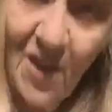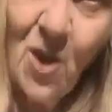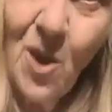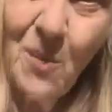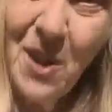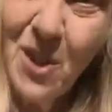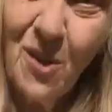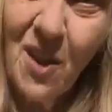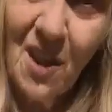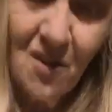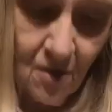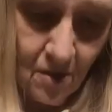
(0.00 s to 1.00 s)
Call me
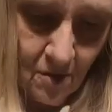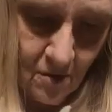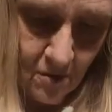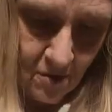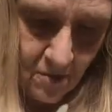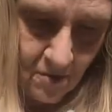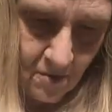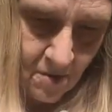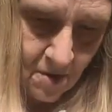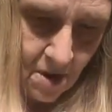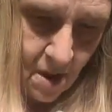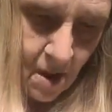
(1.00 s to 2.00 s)
crazy.
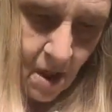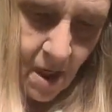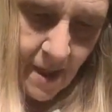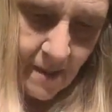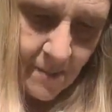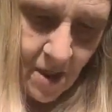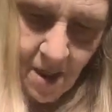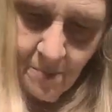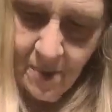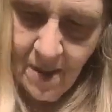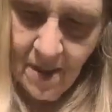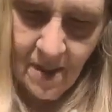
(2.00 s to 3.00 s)
I am
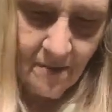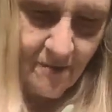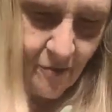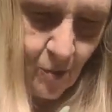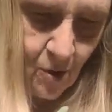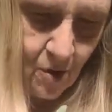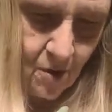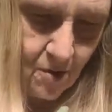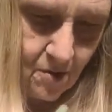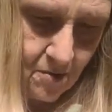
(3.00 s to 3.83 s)
not paying for